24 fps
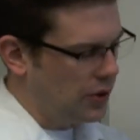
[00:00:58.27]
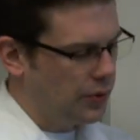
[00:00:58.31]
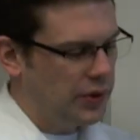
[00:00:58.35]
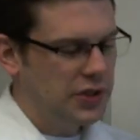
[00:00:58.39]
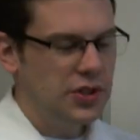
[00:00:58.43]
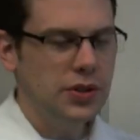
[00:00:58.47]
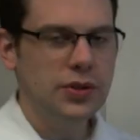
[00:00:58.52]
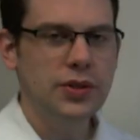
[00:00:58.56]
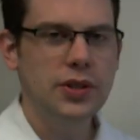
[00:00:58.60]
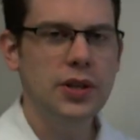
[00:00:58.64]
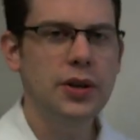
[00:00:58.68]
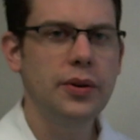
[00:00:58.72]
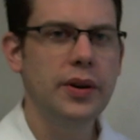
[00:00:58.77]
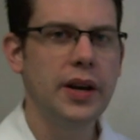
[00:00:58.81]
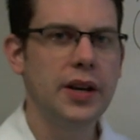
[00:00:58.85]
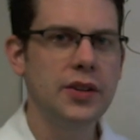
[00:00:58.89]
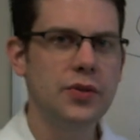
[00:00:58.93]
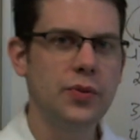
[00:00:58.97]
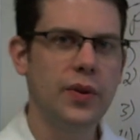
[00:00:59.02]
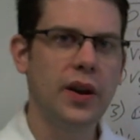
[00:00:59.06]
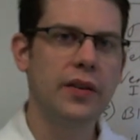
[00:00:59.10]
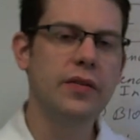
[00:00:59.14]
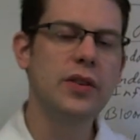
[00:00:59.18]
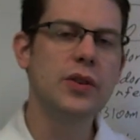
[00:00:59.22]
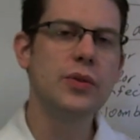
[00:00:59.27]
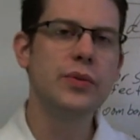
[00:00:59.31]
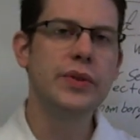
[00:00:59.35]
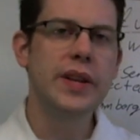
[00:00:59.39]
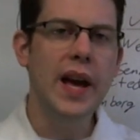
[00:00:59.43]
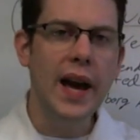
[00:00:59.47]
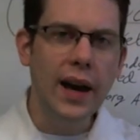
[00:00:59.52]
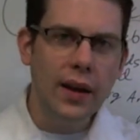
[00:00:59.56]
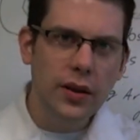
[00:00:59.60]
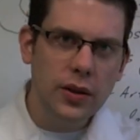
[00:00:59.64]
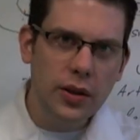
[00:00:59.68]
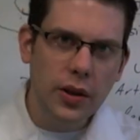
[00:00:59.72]
what you do is whenever you
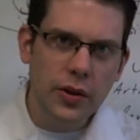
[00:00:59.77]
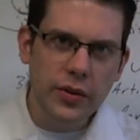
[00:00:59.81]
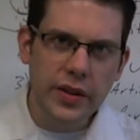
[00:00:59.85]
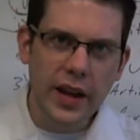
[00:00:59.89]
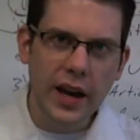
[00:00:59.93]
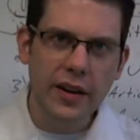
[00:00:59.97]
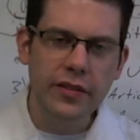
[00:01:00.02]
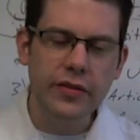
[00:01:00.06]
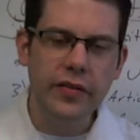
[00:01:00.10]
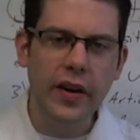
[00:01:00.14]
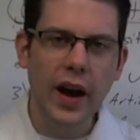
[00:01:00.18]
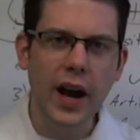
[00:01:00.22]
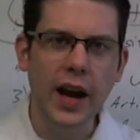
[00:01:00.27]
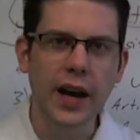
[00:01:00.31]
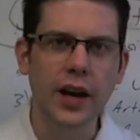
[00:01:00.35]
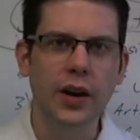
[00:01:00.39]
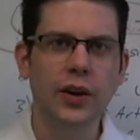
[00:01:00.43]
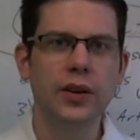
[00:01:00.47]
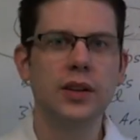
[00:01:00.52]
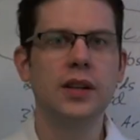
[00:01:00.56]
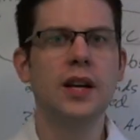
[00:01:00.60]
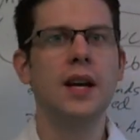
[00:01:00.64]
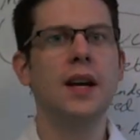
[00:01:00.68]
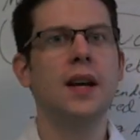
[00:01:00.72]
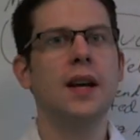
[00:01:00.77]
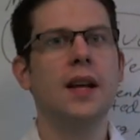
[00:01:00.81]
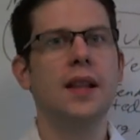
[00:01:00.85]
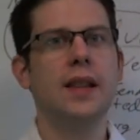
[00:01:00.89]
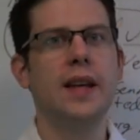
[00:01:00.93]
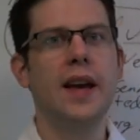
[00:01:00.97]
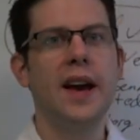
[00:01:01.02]
download that file, the